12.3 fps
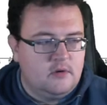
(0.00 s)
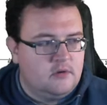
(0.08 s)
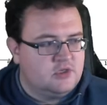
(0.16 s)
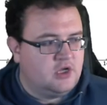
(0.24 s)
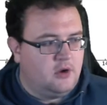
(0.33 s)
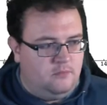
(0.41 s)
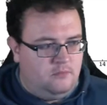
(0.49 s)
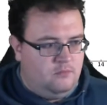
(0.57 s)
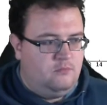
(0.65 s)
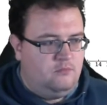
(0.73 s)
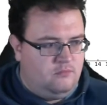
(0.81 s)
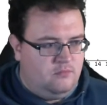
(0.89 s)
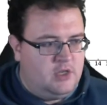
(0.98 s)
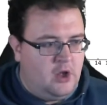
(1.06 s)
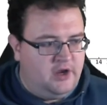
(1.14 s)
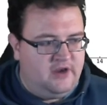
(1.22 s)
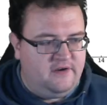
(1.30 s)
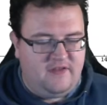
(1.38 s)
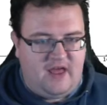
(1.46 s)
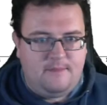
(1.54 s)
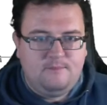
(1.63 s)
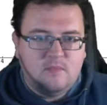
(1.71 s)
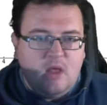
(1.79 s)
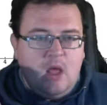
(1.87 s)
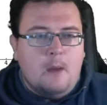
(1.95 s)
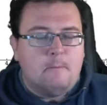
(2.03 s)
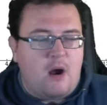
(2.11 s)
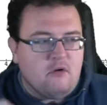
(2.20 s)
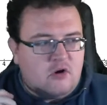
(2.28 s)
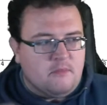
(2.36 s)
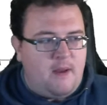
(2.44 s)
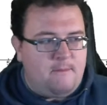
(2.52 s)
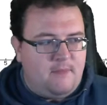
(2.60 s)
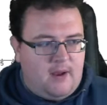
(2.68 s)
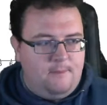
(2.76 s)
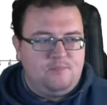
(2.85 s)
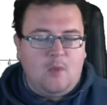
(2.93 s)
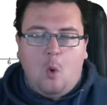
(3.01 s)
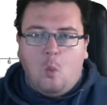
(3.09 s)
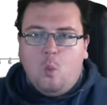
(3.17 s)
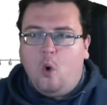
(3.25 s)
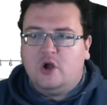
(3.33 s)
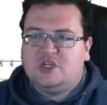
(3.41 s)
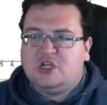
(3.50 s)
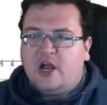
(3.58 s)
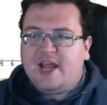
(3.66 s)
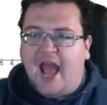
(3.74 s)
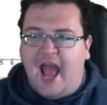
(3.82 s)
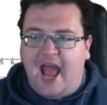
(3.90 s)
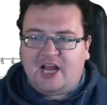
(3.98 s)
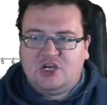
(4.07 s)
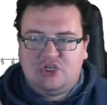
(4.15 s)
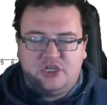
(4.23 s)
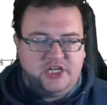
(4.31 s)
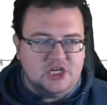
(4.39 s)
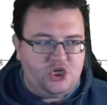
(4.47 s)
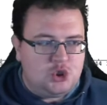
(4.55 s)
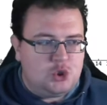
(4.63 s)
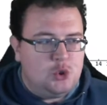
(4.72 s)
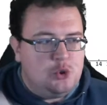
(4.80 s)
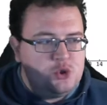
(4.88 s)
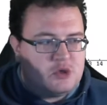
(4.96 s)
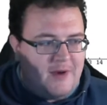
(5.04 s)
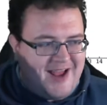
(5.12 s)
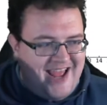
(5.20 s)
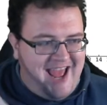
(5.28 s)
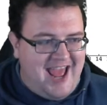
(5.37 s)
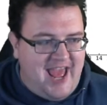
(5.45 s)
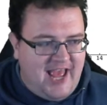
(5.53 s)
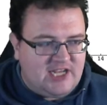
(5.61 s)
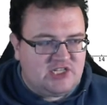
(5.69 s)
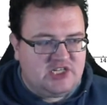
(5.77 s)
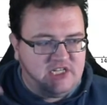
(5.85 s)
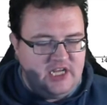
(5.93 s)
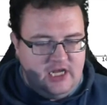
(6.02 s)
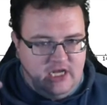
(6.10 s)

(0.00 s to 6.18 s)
So no need for that. But remember, what did I actually do to my x